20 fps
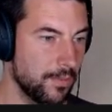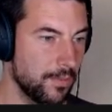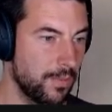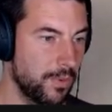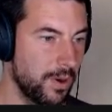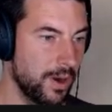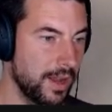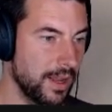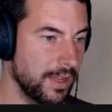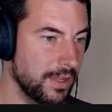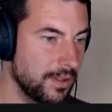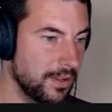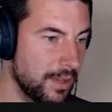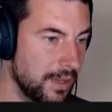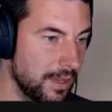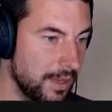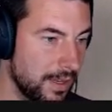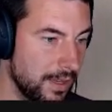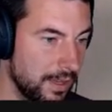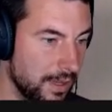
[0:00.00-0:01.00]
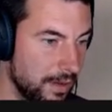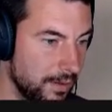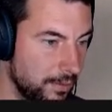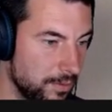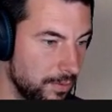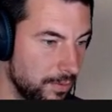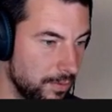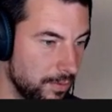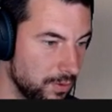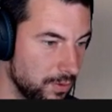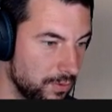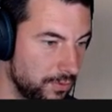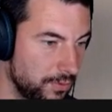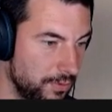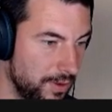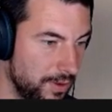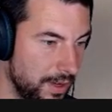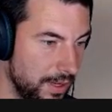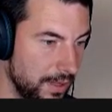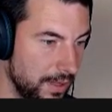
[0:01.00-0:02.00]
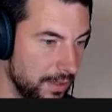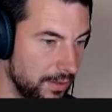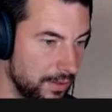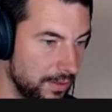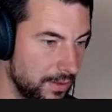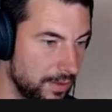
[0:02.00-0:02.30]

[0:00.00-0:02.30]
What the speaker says: branding, and we should find